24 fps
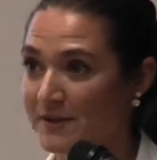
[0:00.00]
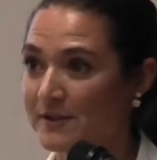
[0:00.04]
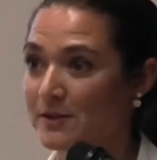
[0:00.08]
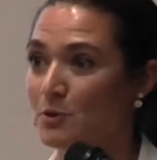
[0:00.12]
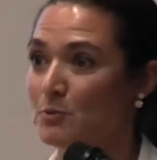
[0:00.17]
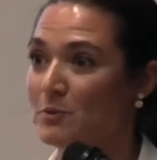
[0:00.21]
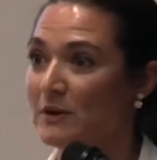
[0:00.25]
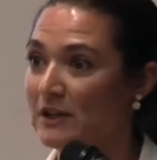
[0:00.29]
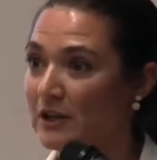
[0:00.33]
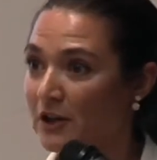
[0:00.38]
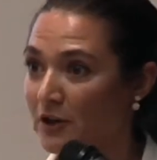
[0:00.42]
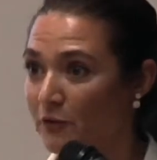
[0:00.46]
So
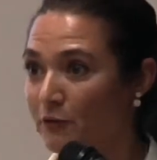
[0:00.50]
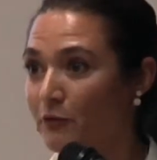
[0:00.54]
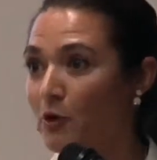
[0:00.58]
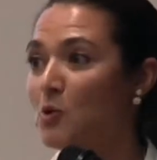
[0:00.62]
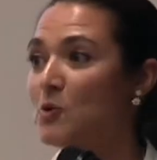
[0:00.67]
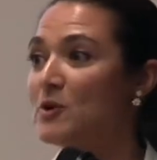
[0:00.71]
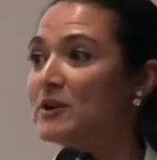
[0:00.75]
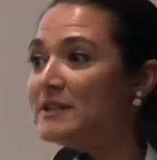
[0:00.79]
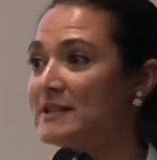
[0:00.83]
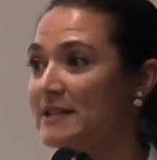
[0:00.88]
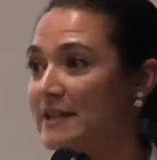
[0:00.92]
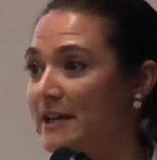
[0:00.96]
we look
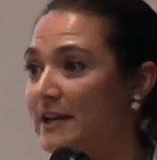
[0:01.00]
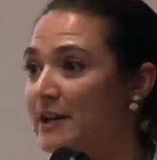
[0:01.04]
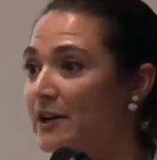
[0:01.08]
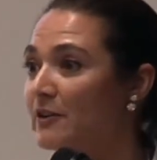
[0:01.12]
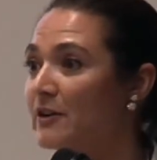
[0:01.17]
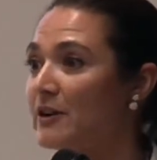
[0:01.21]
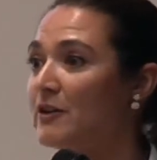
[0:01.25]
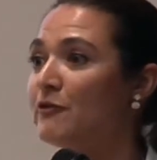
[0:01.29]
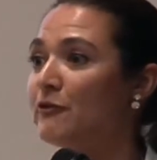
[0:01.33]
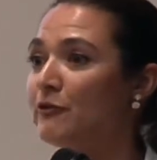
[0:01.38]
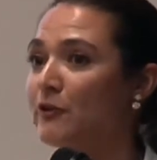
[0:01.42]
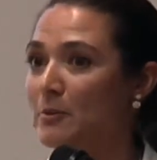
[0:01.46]
forward to
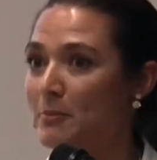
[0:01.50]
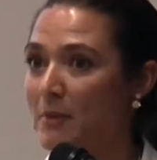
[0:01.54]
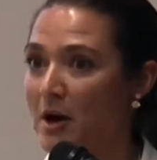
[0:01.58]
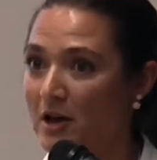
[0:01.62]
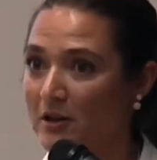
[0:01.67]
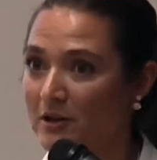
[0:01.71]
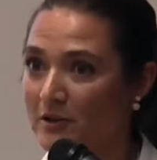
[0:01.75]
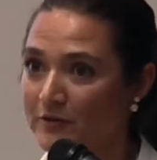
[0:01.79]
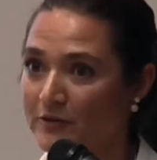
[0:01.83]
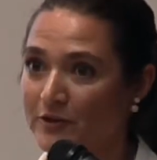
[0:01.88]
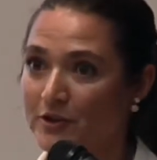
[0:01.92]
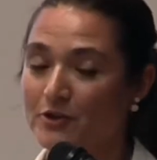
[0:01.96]
hearing from
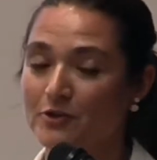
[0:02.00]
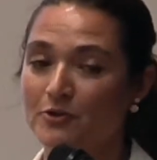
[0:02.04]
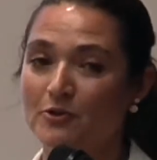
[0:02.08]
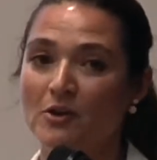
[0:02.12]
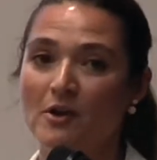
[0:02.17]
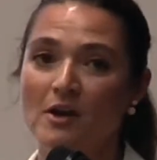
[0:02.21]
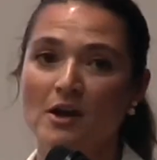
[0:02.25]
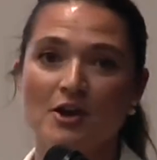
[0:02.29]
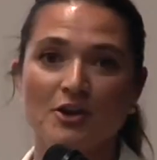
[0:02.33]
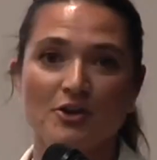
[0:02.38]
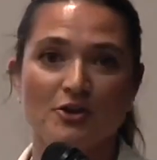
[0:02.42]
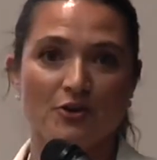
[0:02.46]
all of you,
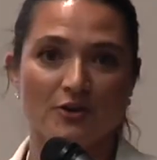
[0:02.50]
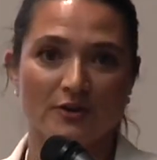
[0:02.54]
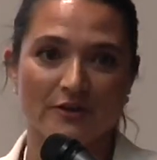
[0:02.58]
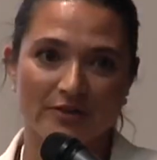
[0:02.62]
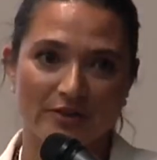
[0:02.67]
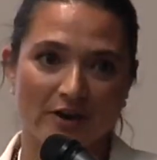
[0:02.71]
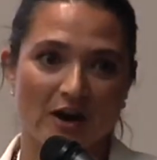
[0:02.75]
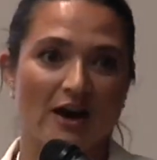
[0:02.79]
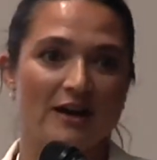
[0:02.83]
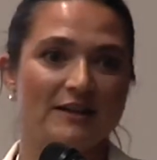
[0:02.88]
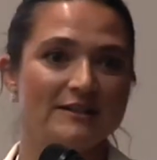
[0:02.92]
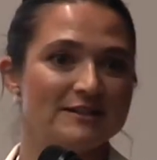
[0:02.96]
your
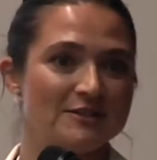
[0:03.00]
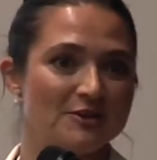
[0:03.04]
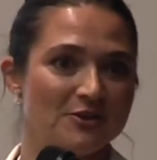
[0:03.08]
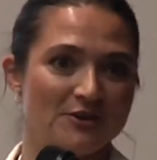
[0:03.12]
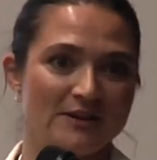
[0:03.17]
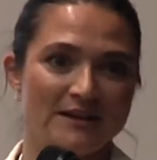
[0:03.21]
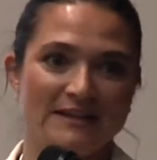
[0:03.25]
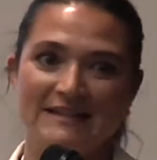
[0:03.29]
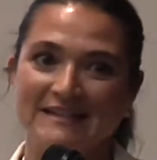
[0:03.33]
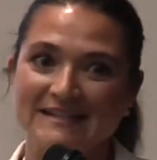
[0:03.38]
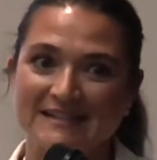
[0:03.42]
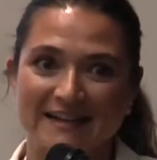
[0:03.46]
thoughts, your
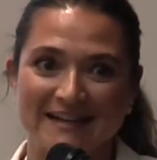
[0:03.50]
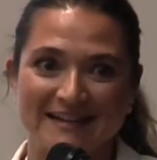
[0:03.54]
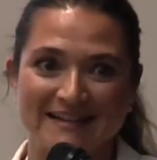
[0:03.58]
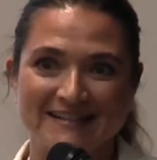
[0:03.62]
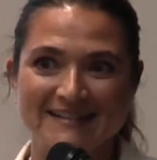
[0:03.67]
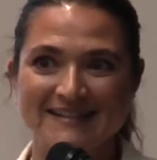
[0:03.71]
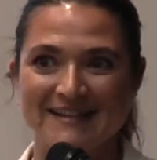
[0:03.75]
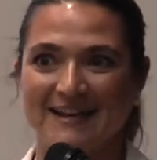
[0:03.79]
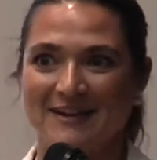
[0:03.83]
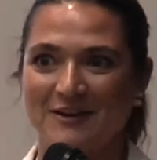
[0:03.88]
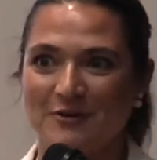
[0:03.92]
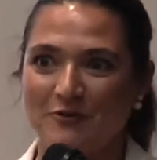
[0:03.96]

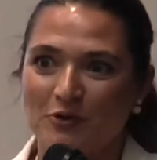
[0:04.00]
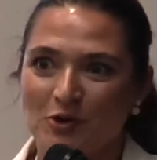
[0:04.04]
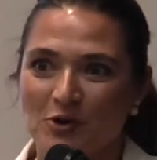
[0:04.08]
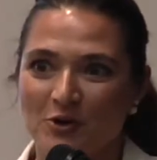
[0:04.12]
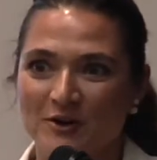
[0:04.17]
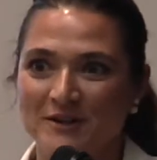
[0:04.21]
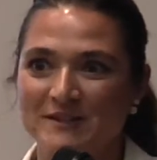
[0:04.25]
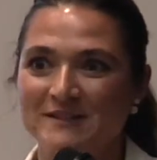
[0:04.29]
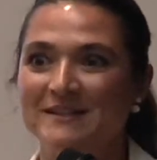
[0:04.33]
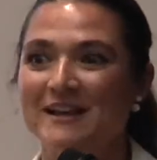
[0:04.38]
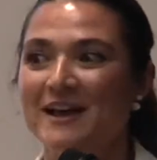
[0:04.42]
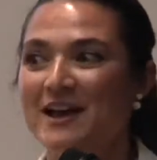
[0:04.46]
insights, and of
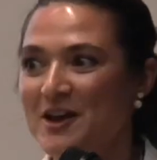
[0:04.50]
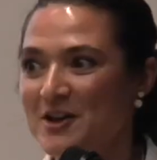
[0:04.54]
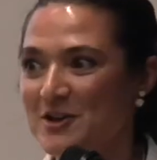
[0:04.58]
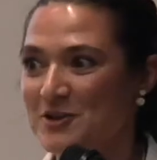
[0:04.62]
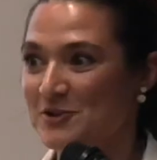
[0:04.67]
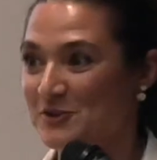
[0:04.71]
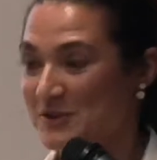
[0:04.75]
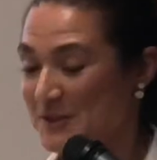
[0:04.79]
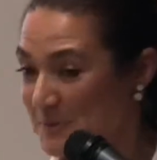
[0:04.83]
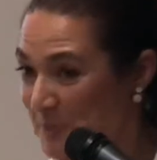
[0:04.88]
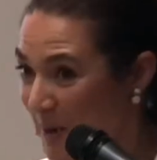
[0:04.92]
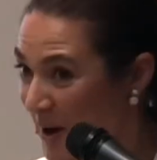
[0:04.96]
course,
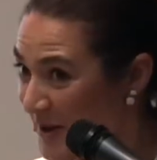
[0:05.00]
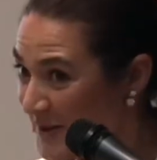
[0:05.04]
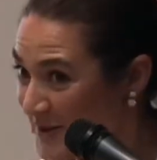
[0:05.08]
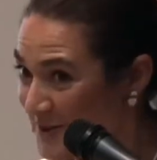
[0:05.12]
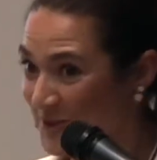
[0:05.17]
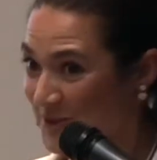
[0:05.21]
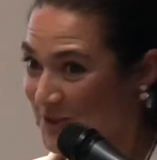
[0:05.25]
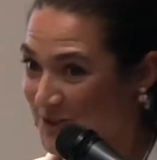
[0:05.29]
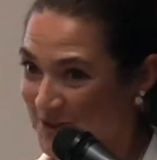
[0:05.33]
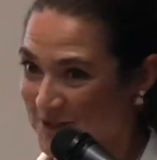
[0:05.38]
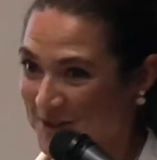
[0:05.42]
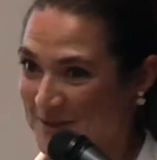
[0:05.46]
your
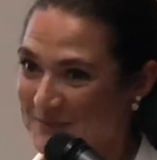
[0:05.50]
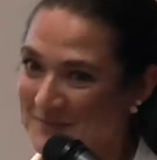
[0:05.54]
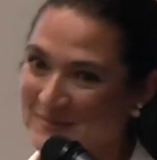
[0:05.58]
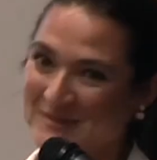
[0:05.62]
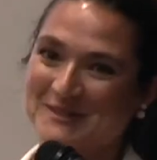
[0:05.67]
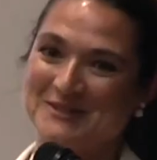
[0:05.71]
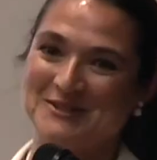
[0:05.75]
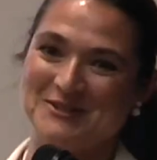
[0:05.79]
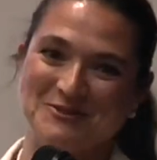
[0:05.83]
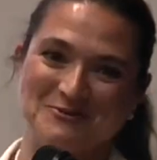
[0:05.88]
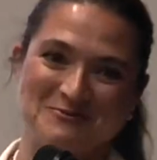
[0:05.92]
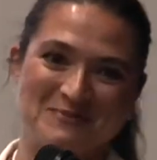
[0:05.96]

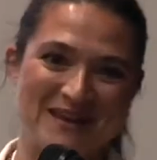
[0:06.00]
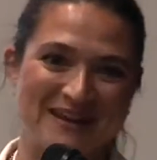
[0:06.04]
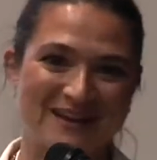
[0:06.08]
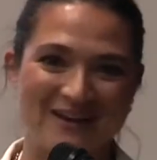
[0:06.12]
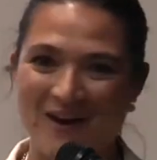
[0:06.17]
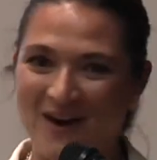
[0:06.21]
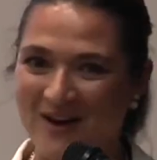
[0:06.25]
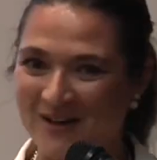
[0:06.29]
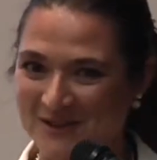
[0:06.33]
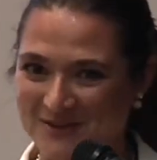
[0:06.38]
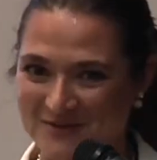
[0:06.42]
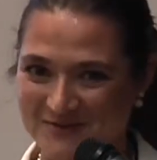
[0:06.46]
sponsorships to make
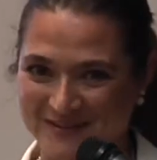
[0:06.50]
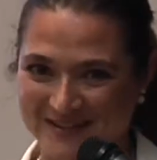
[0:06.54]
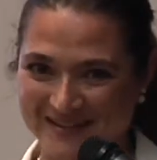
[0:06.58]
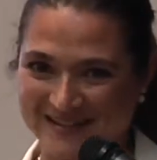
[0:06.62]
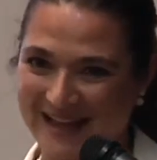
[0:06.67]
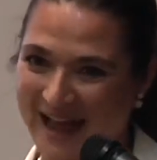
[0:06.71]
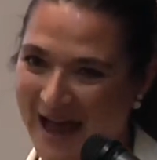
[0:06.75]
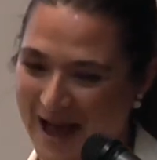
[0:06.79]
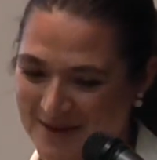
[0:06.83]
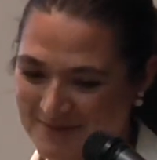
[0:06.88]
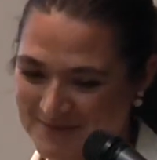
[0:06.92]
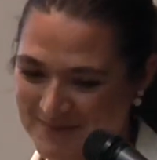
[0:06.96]
all of this
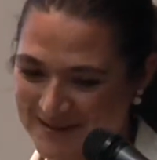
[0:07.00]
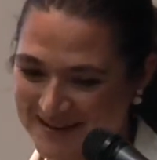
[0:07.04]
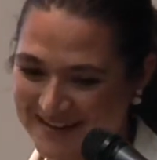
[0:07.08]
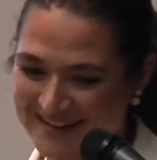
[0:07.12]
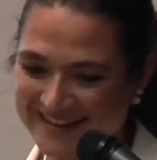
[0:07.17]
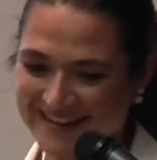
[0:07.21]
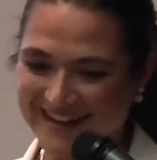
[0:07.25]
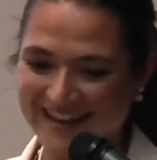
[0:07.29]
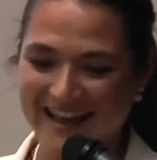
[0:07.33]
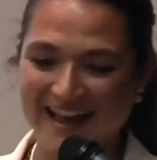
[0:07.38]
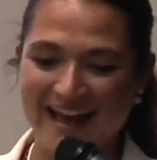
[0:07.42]
happen.